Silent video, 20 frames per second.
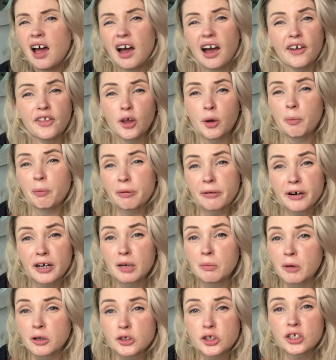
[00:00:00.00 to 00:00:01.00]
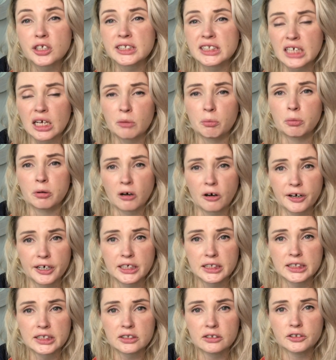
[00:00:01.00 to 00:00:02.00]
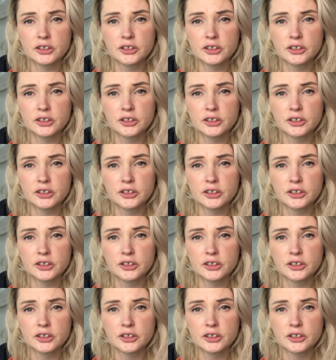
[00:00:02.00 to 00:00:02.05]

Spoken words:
and they're pretty much the same price.